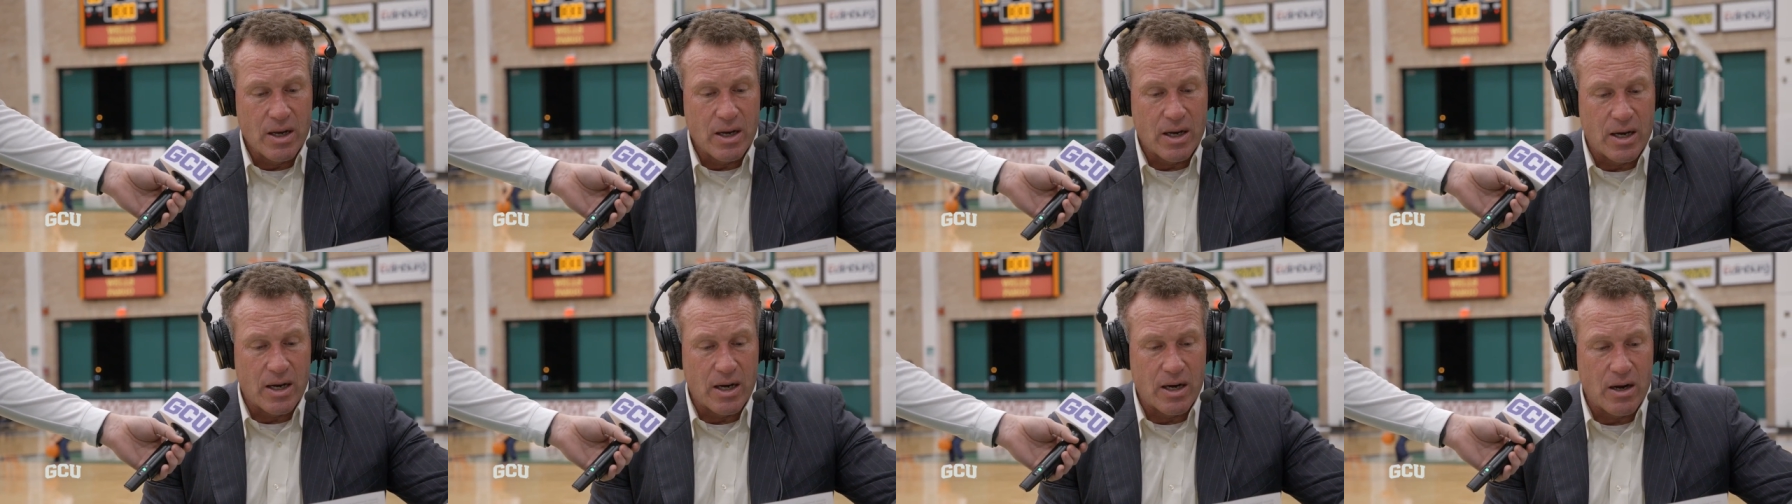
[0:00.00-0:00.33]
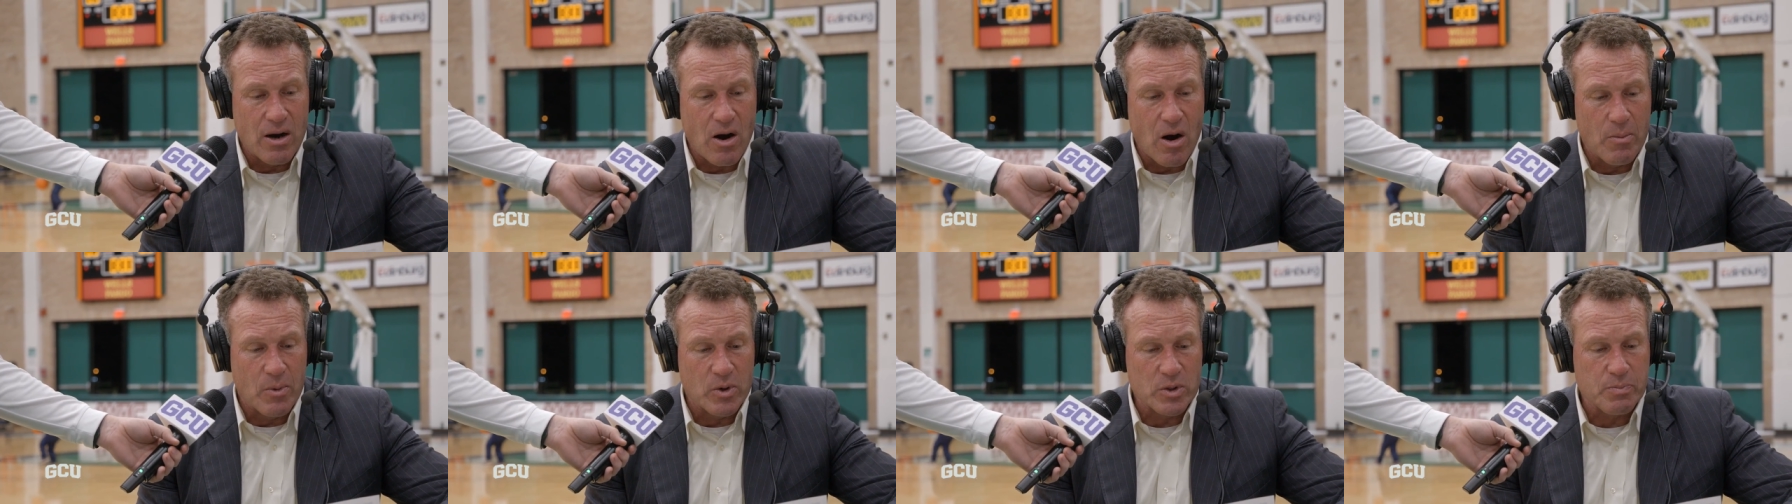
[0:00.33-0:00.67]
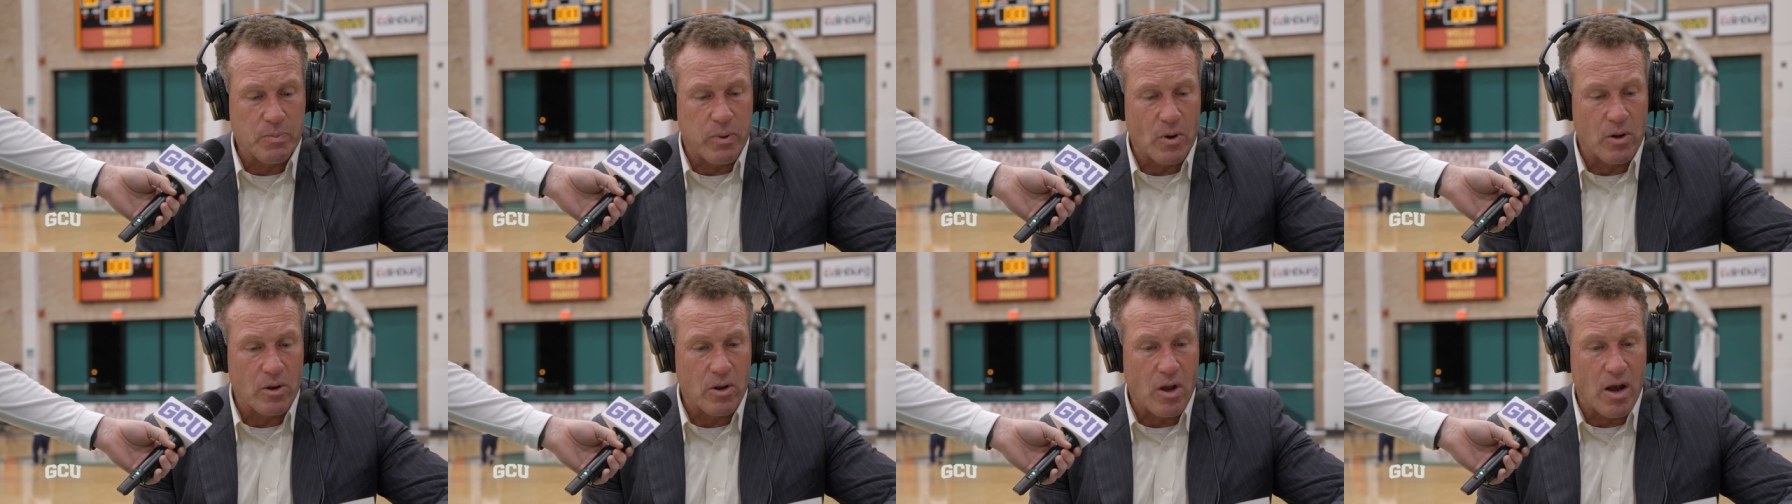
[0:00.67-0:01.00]
uh,
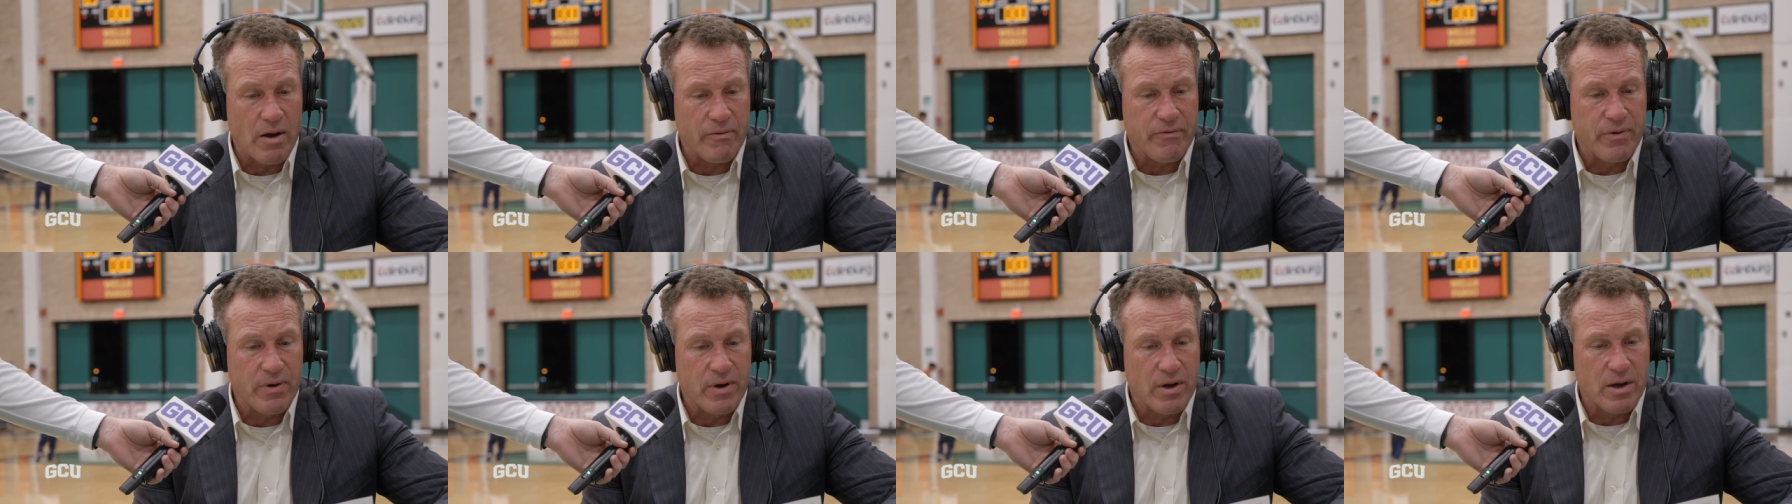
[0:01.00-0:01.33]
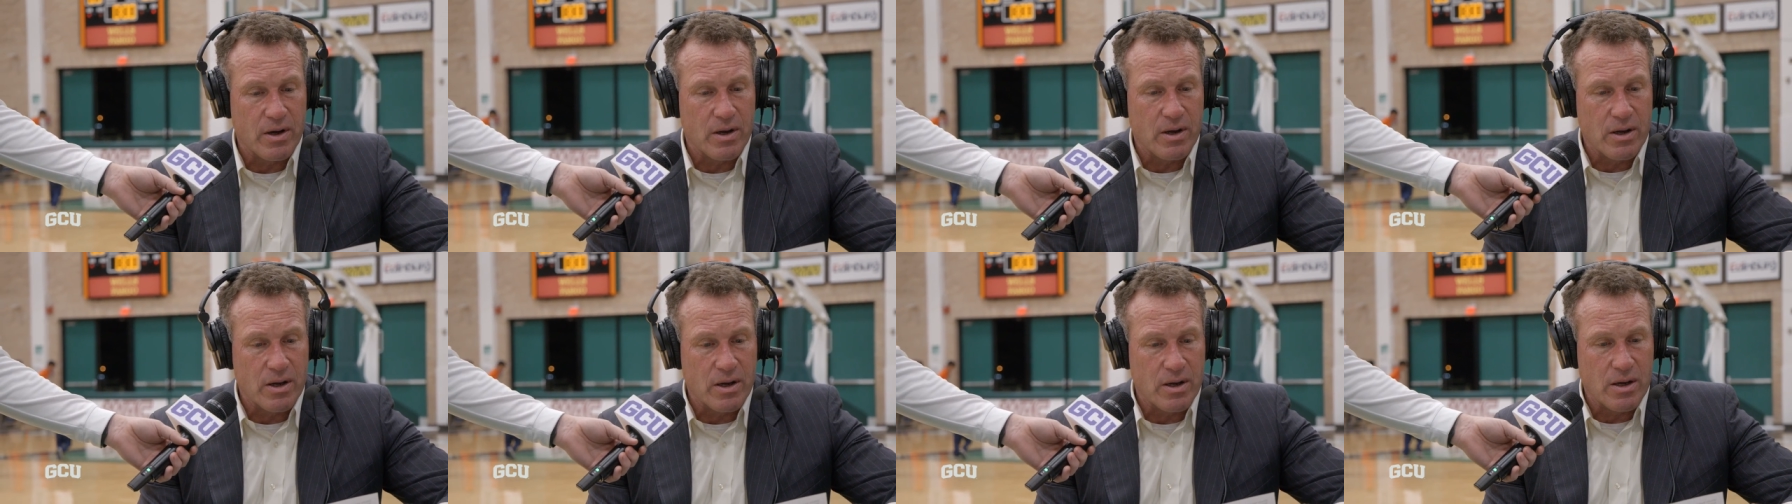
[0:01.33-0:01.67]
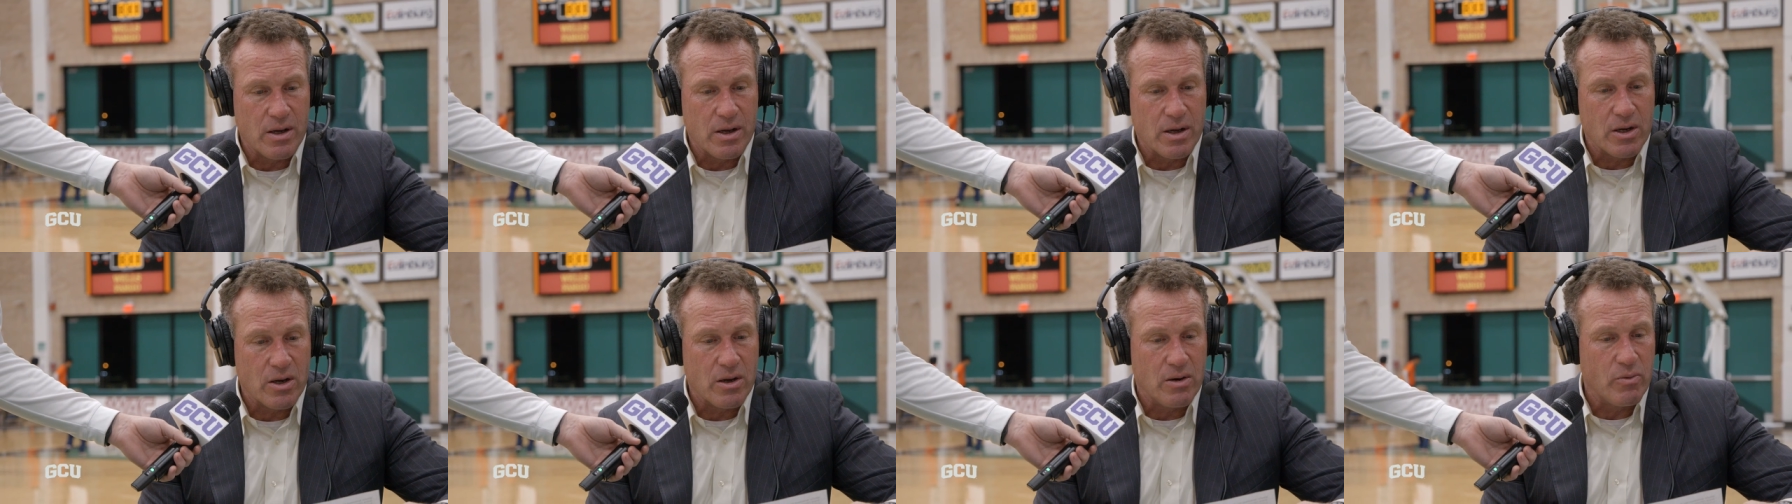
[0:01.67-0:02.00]
almost pulled off
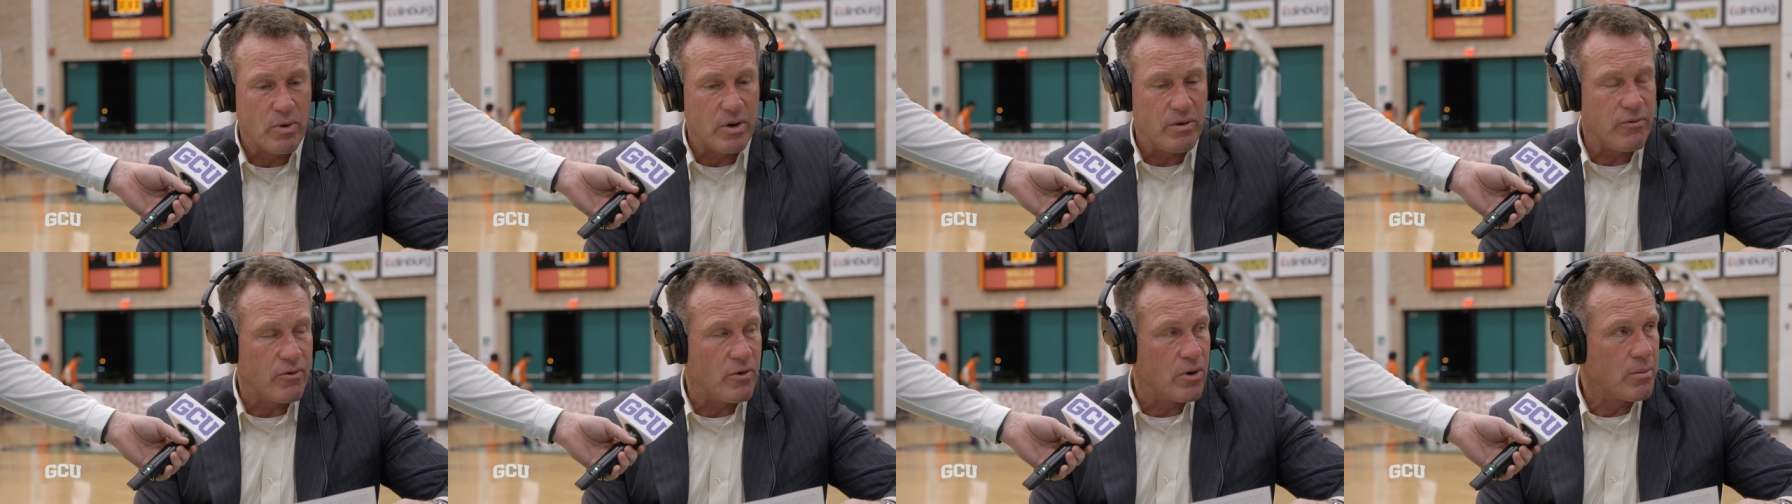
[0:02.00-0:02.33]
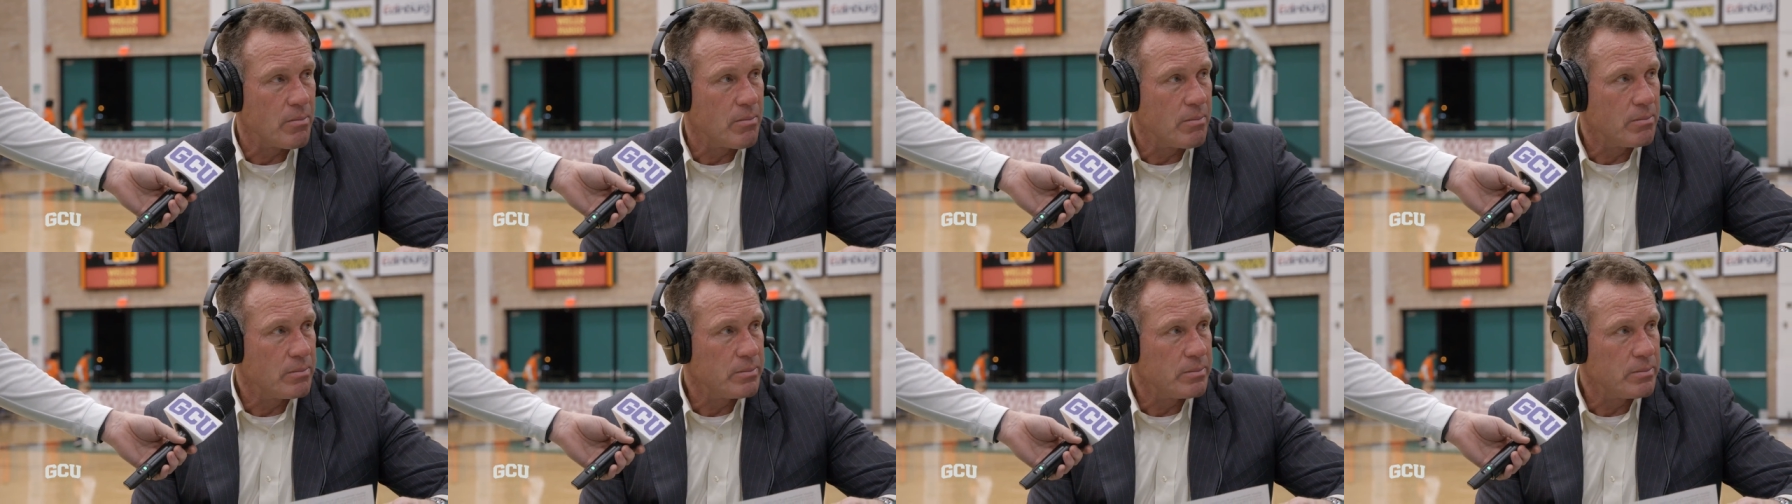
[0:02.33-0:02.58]
a, a, a, good win for him.